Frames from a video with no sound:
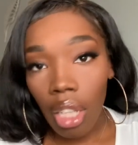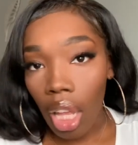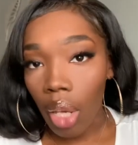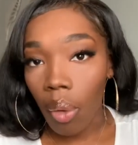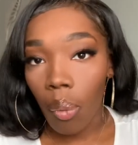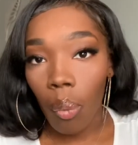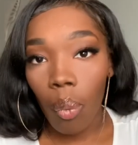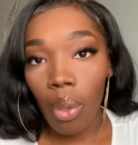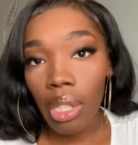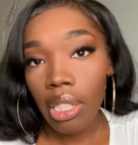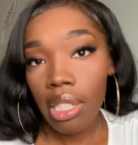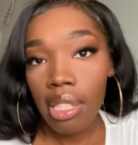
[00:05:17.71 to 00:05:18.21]

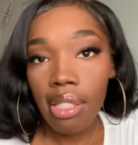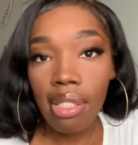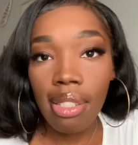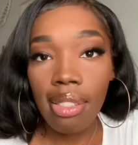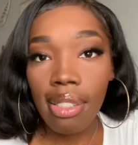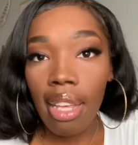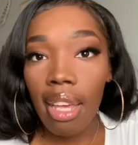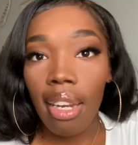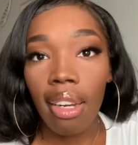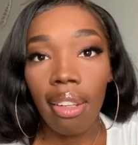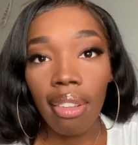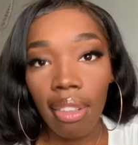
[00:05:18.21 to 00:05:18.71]
Like, what does a
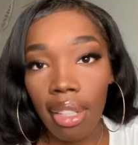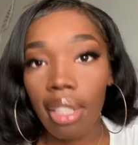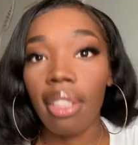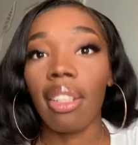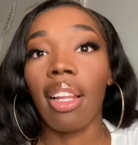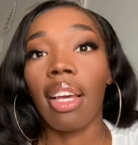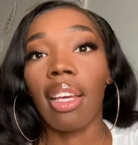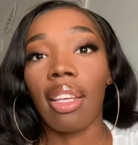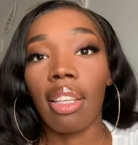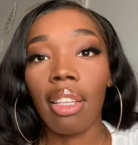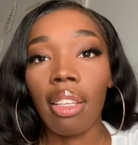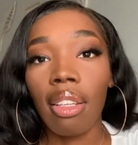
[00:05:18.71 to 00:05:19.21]
Zeta look
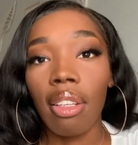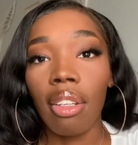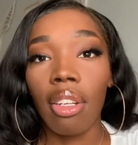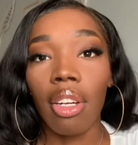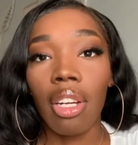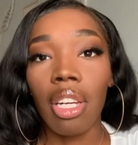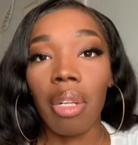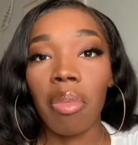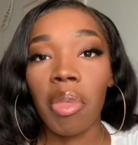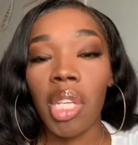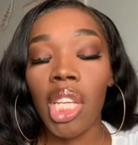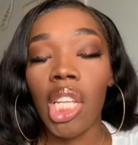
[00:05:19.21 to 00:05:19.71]
like? You know
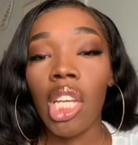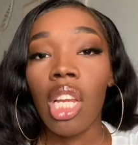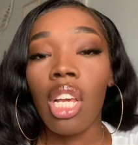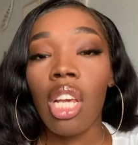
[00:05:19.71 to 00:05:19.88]
what I mean?